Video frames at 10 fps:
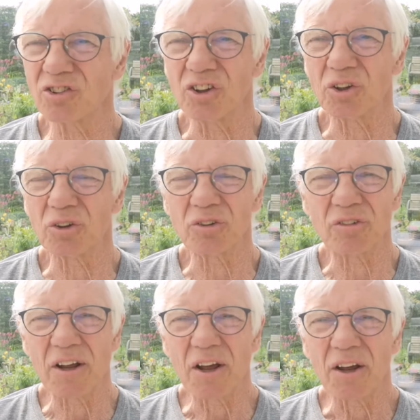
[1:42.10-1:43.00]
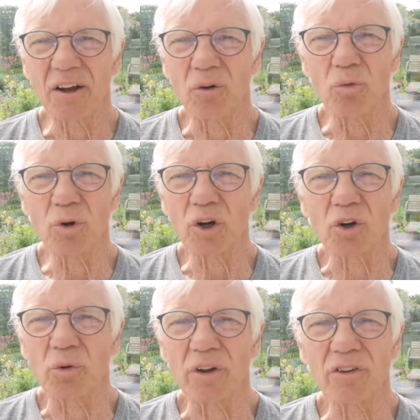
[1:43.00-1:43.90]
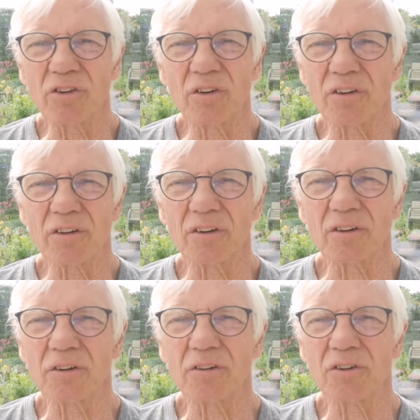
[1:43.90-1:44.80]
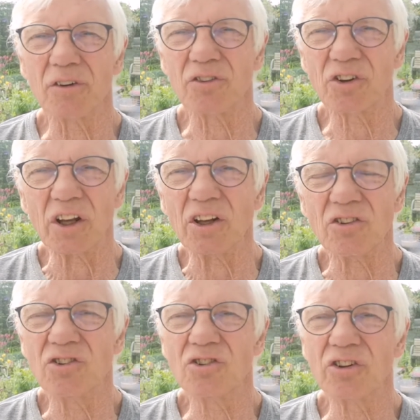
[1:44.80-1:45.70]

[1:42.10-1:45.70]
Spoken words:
she can work with seeds,